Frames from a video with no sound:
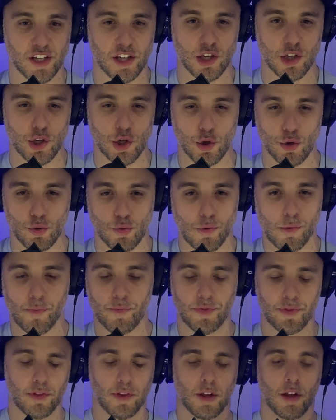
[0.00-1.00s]
you.
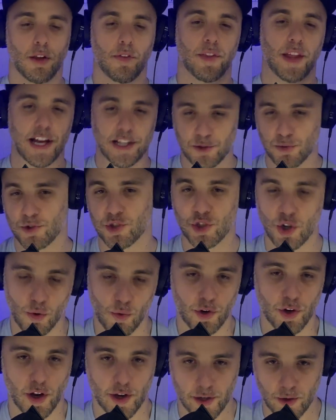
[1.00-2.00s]
That's what's
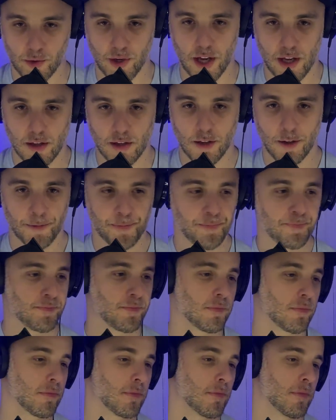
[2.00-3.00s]
going on, okay?
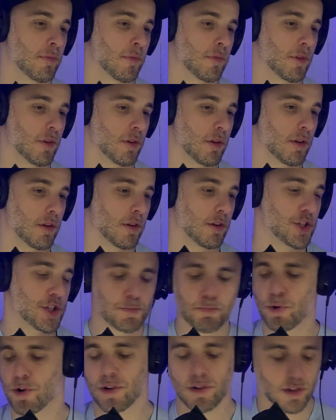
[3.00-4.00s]
Just
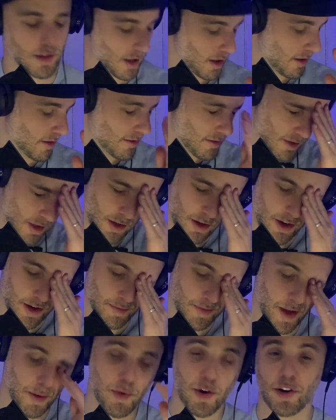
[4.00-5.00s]
put, all right,
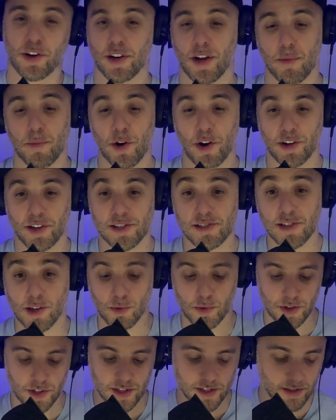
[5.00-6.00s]
I'm not gonna stick
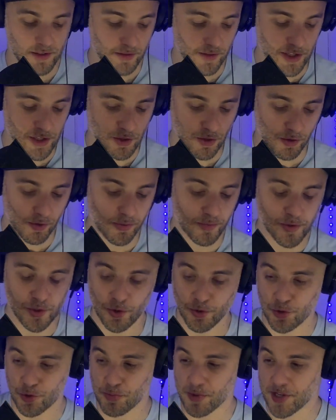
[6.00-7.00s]
with this whole
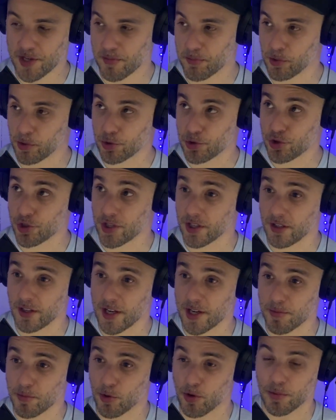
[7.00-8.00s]
social media bullshit
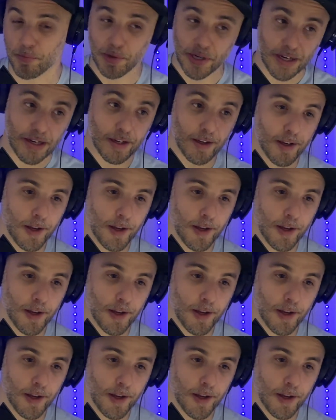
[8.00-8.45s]
anymore. But